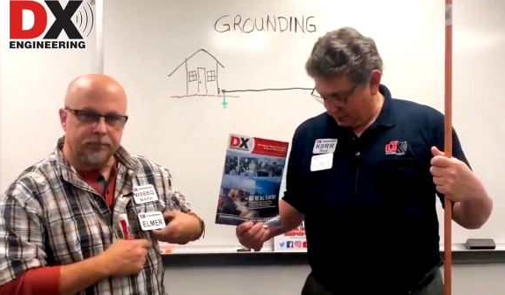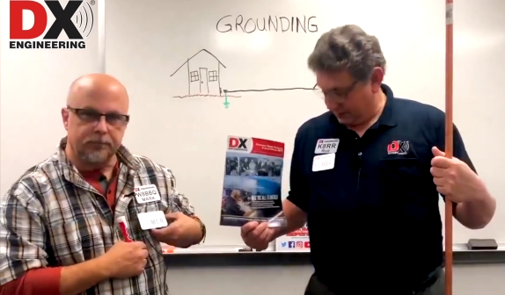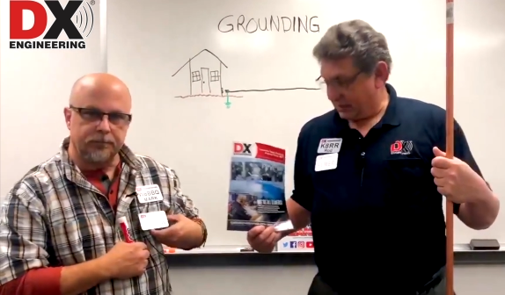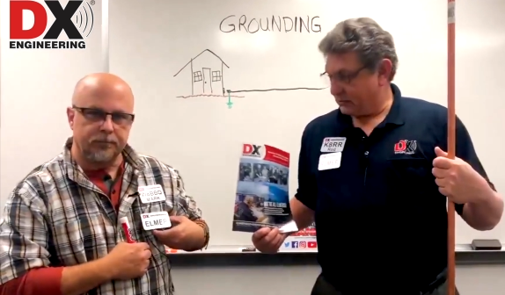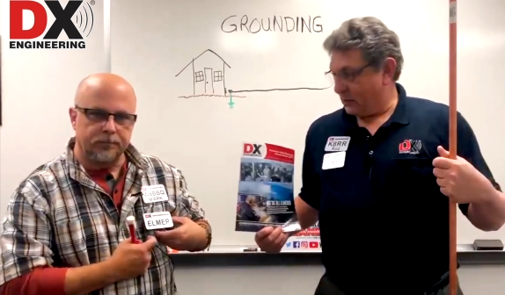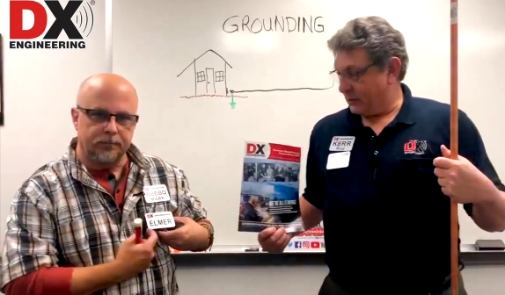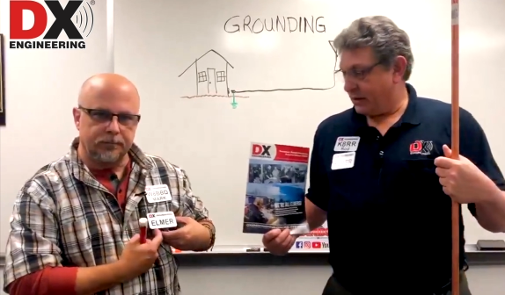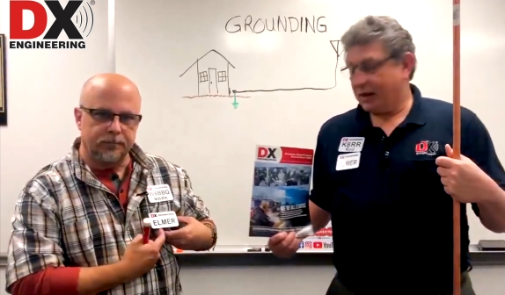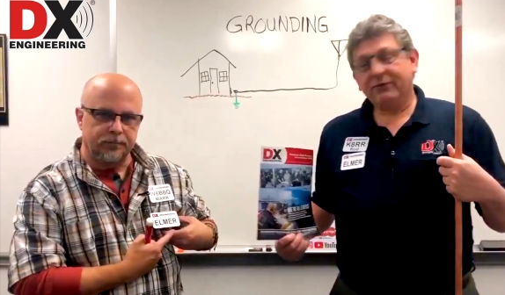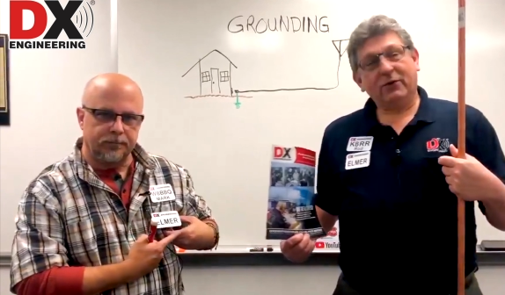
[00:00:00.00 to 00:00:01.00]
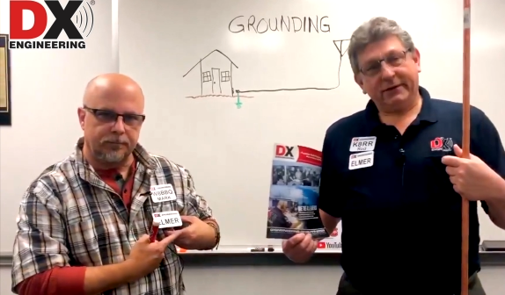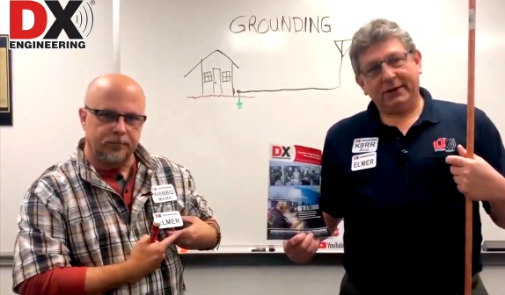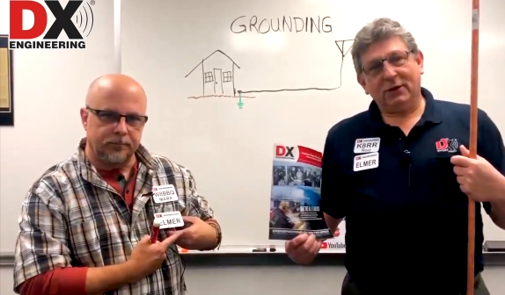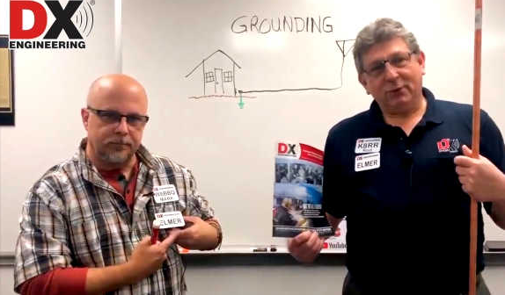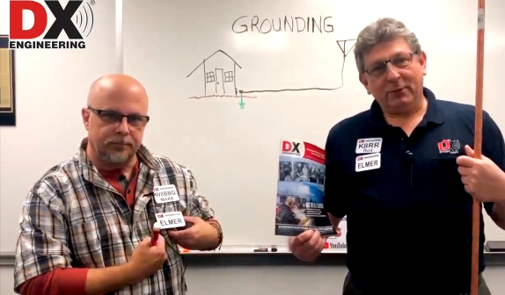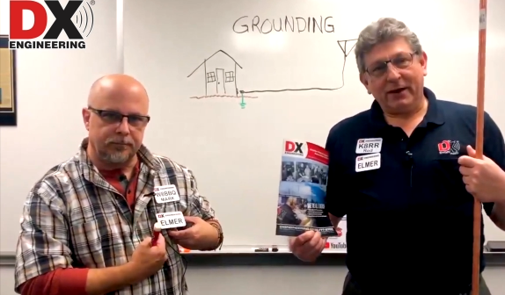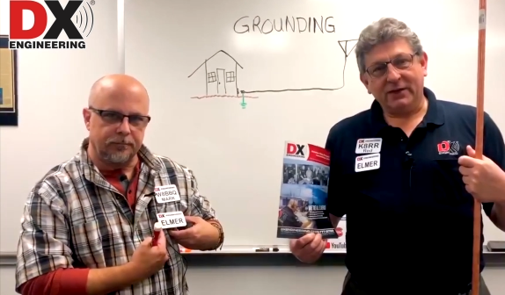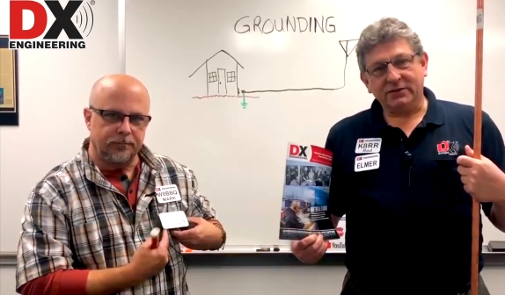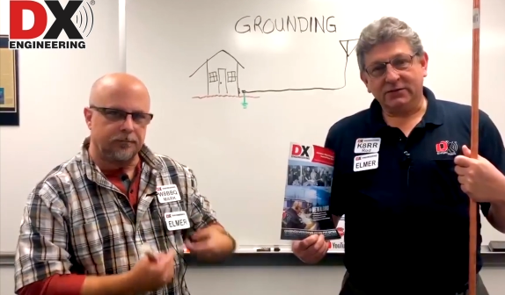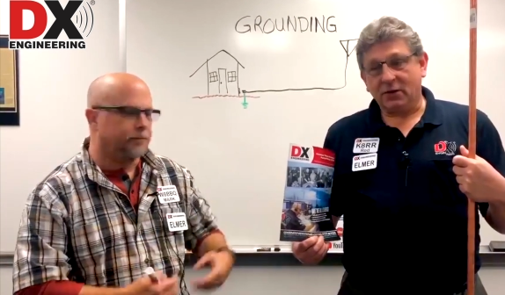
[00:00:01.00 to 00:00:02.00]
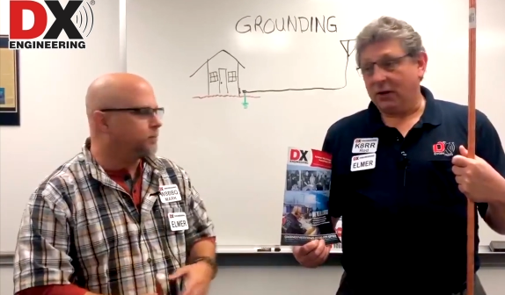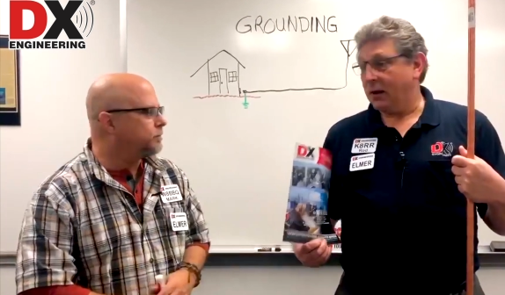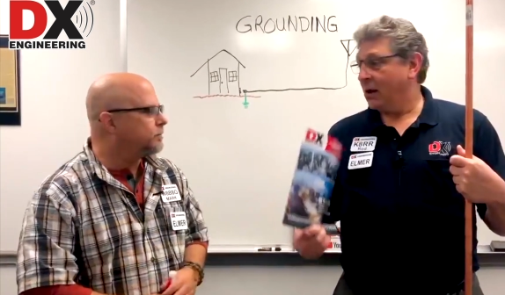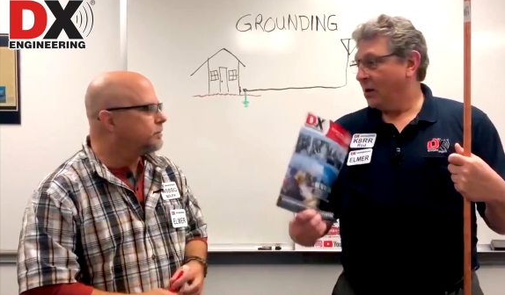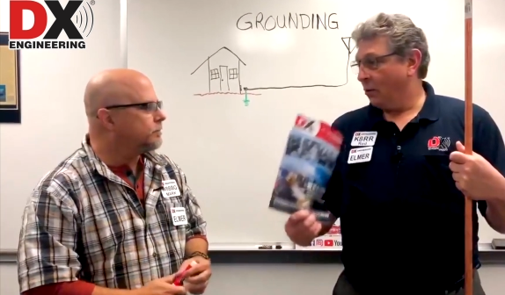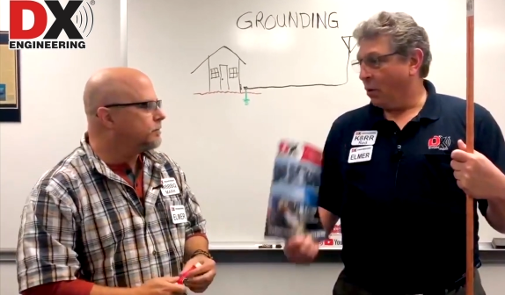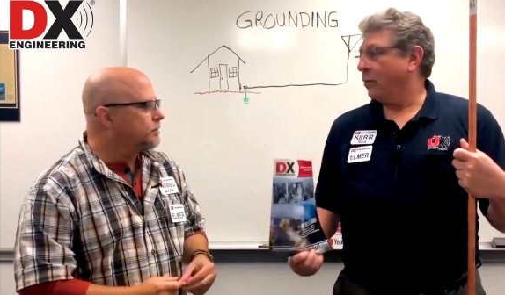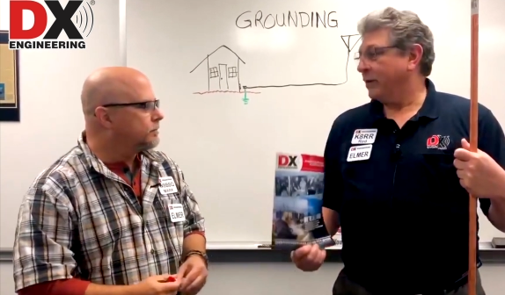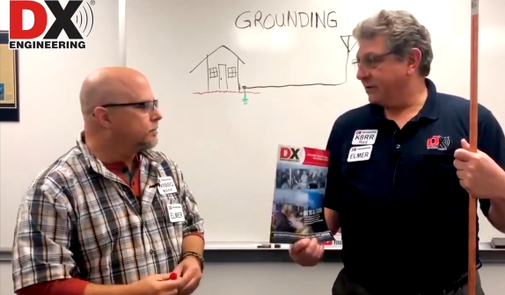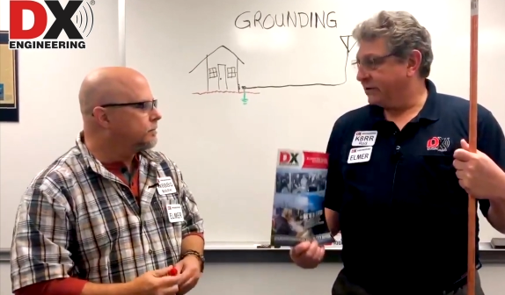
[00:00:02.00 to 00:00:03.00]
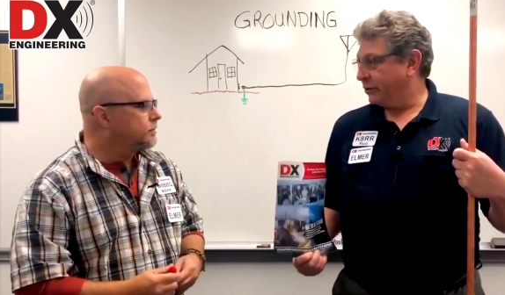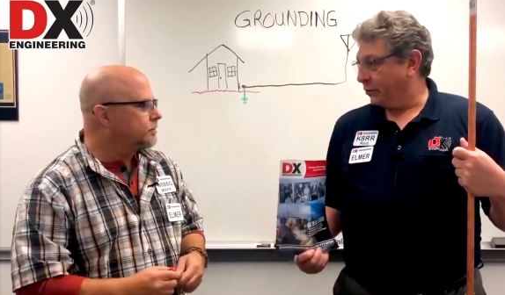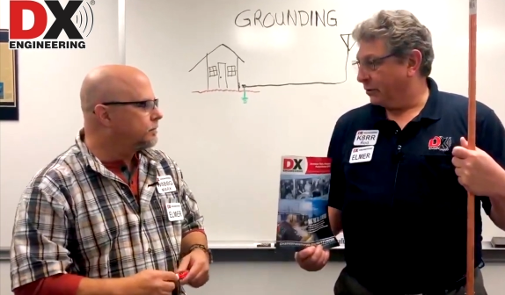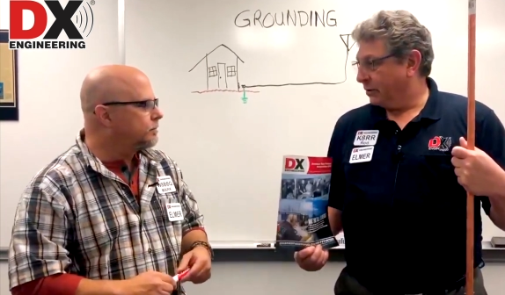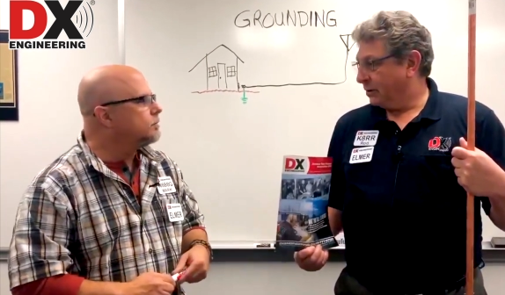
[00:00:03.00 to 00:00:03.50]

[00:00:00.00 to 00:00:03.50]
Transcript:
Speaker 1: That's why we have our Elmer badges on. What we do,